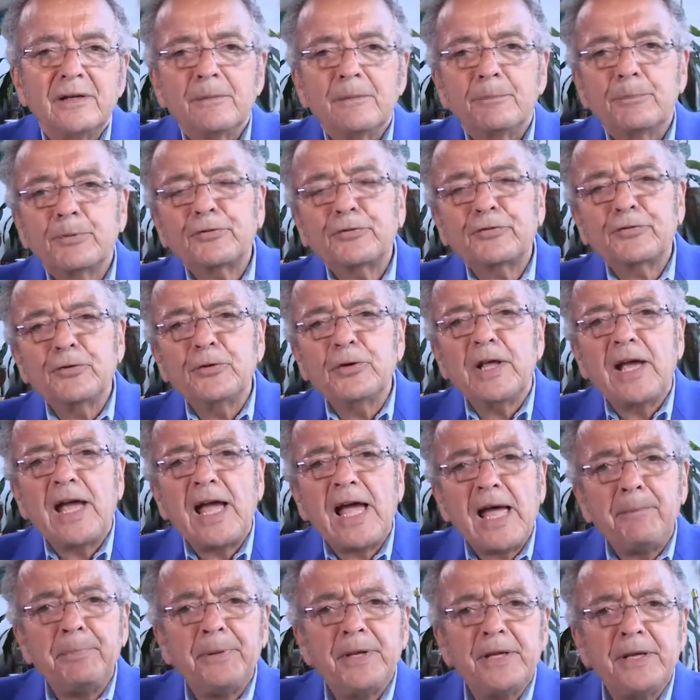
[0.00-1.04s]
Pursuit of
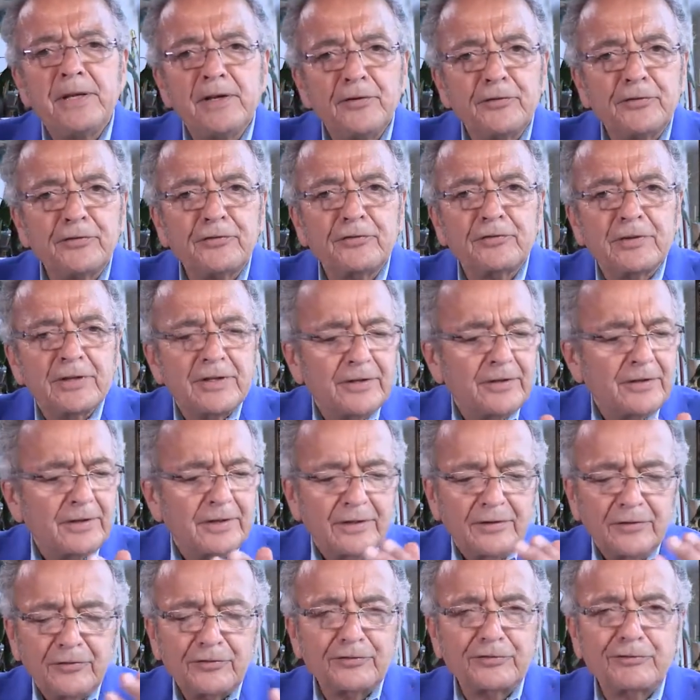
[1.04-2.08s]
happiness?
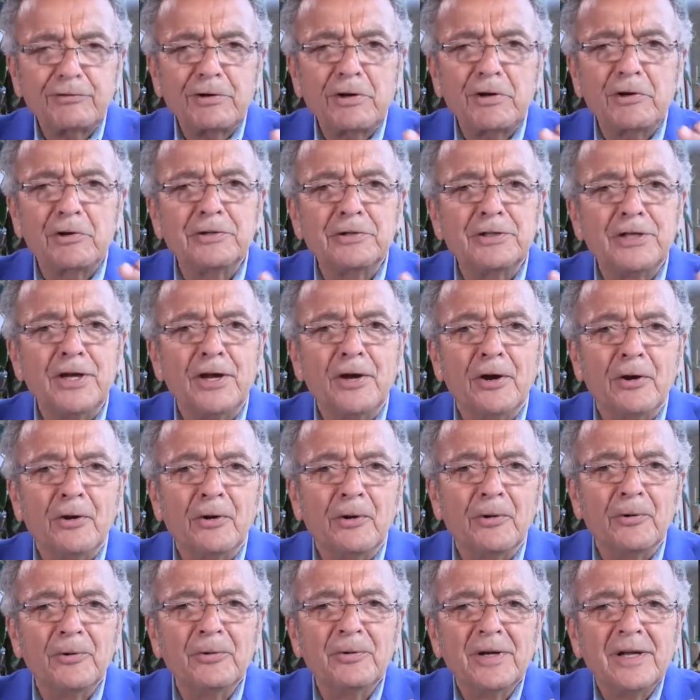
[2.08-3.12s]
Screw
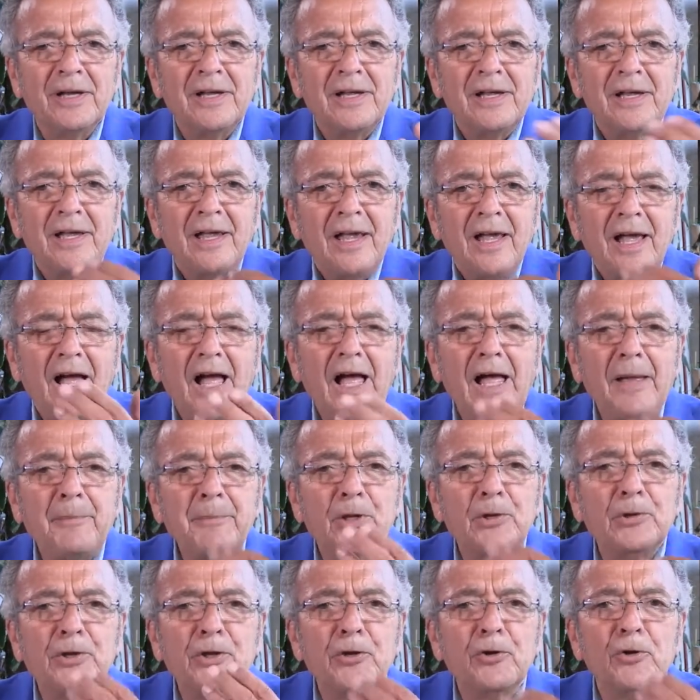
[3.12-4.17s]
you. I'm
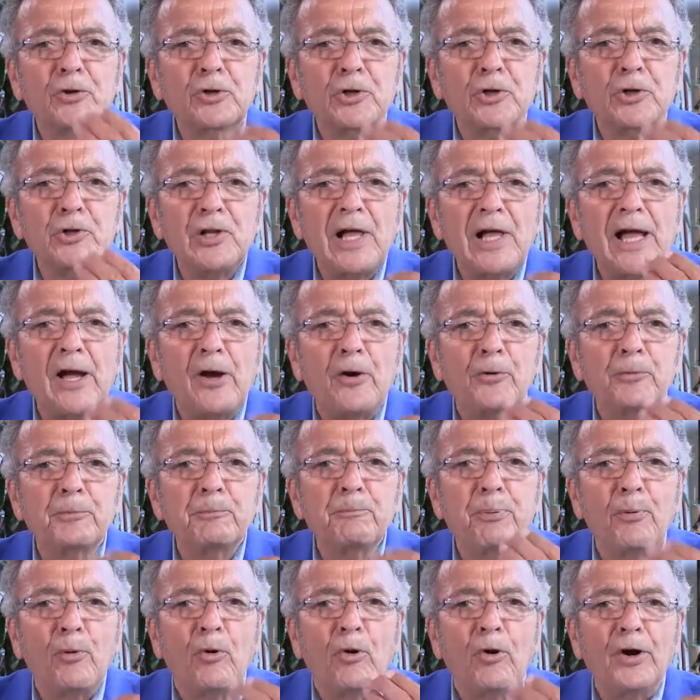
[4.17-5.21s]
your little clown
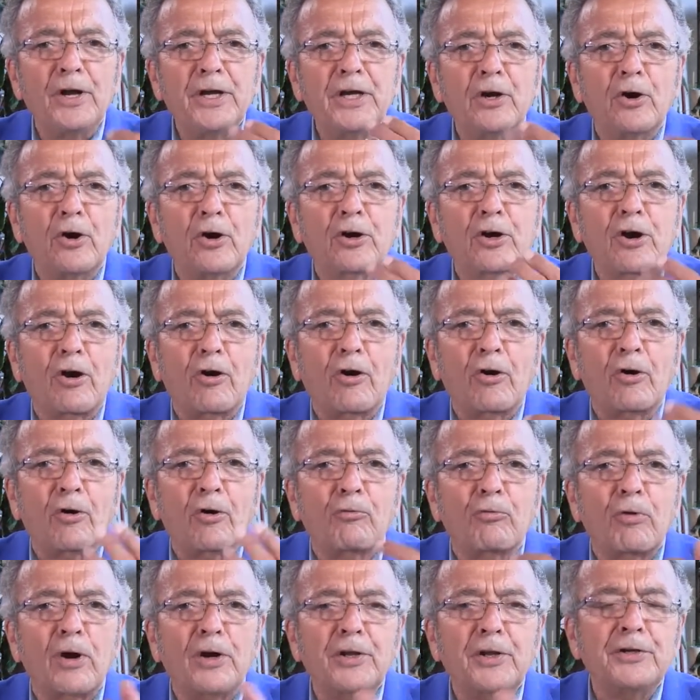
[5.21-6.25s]
boy or
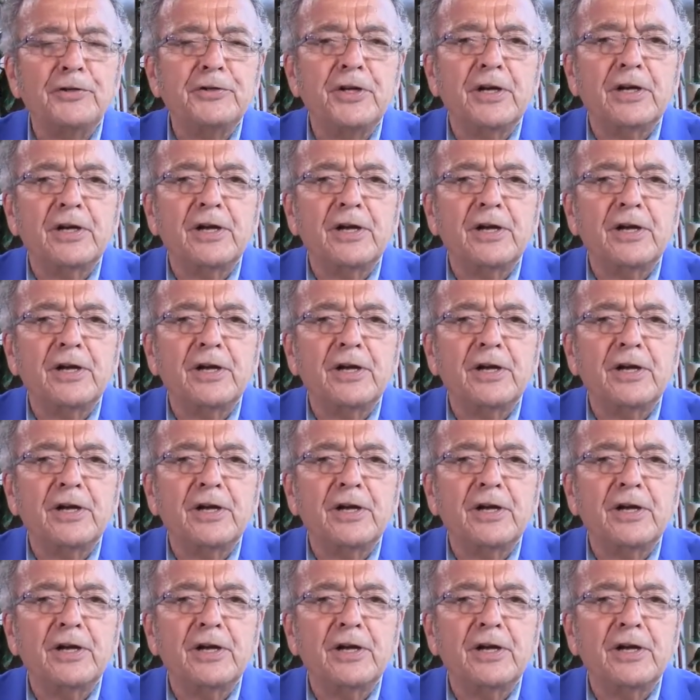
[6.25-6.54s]
girl running your